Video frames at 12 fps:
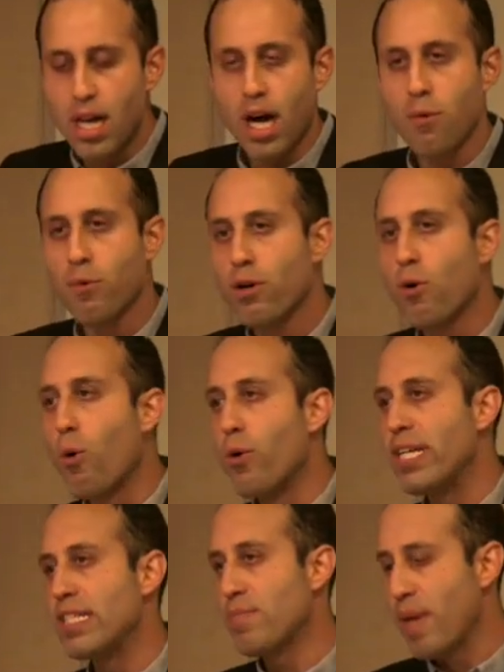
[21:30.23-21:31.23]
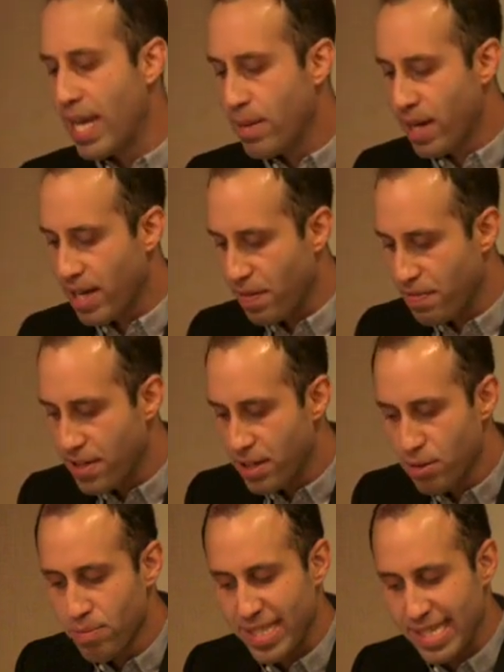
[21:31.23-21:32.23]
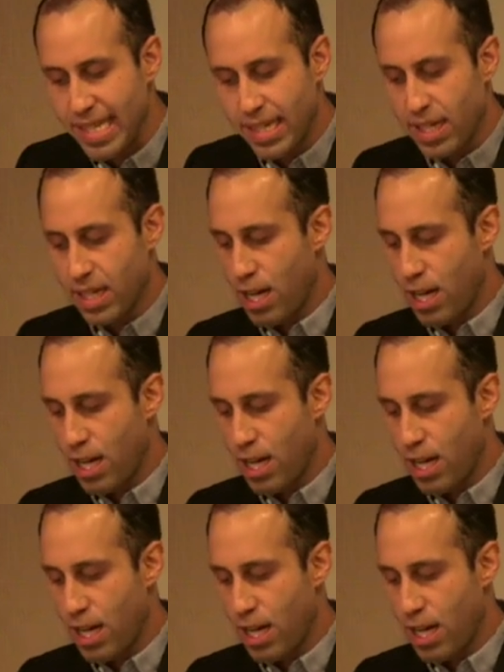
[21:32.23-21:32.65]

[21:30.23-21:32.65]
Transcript: on recordings made by Yafil, Masika,